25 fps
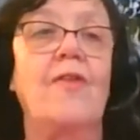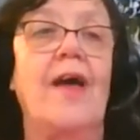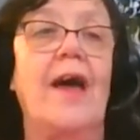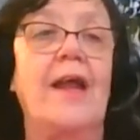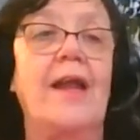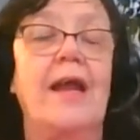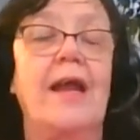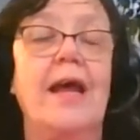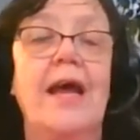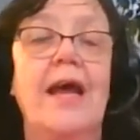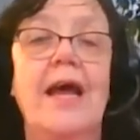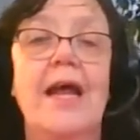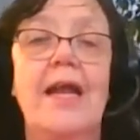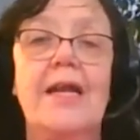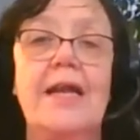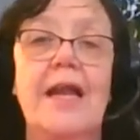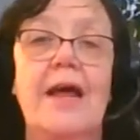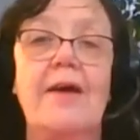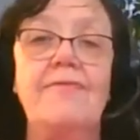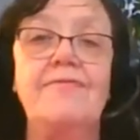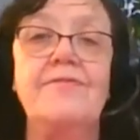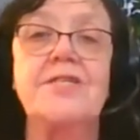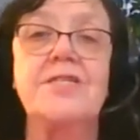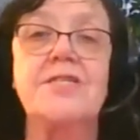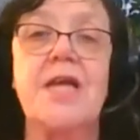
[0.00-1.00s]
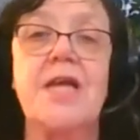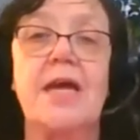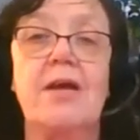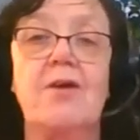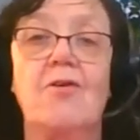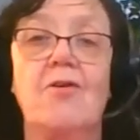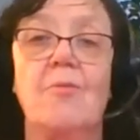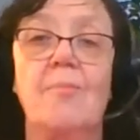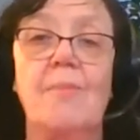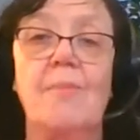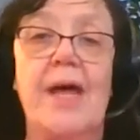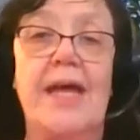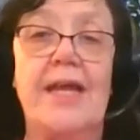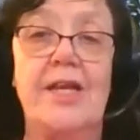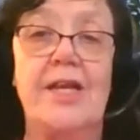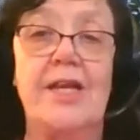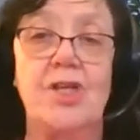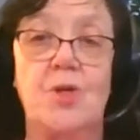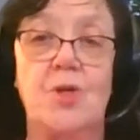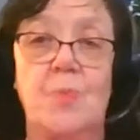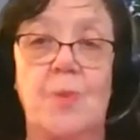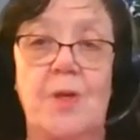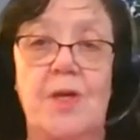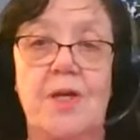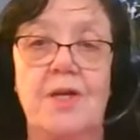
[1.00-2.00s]
that life cycle
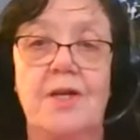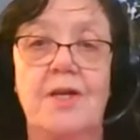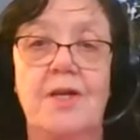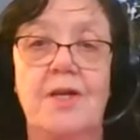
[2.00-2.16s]
management.